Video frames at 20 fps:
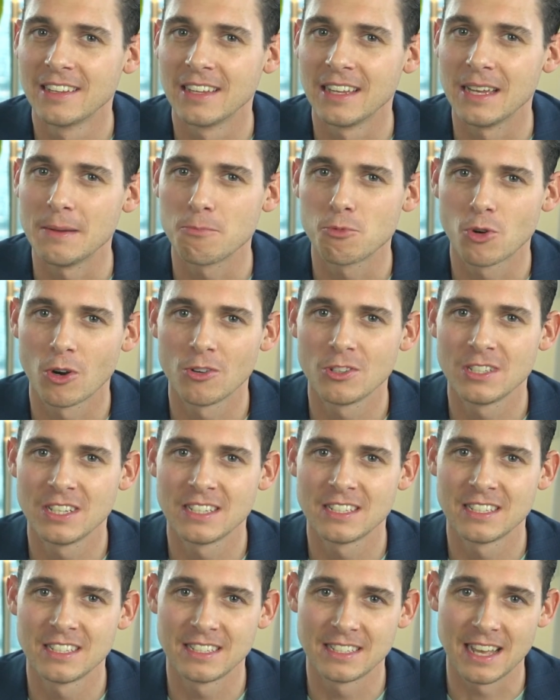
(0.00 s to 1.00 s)
it
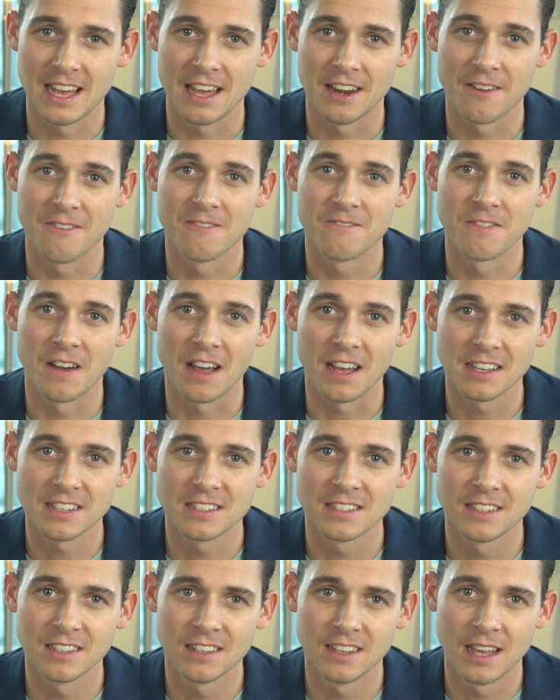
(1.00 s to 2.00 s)
processes data
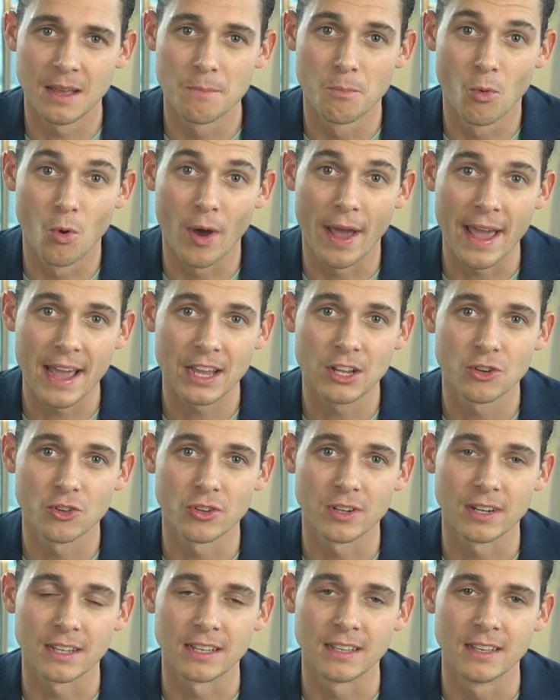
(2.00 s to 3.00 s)
faster and more
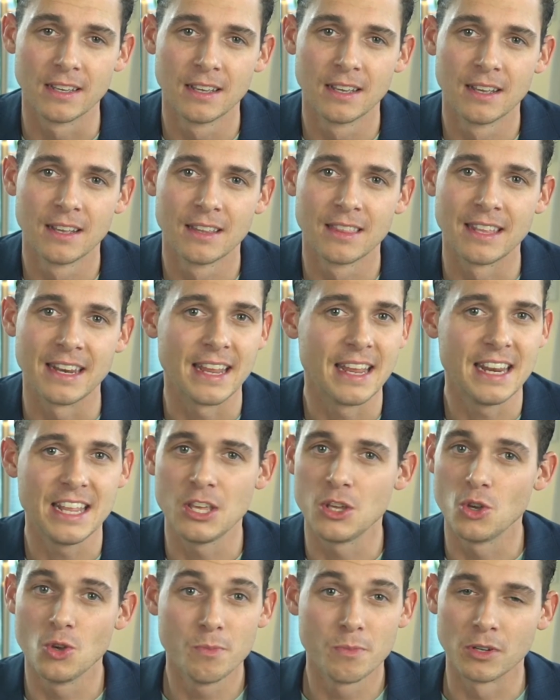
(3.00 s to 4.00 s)
accurately than any
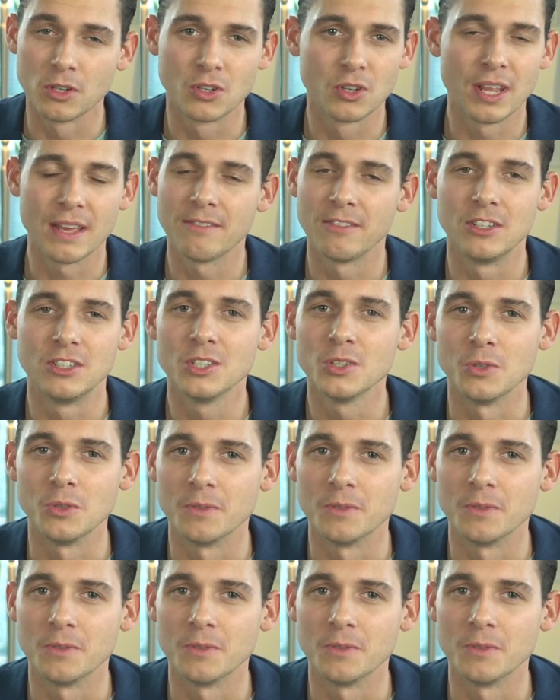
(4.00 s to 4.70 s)
human could ever do.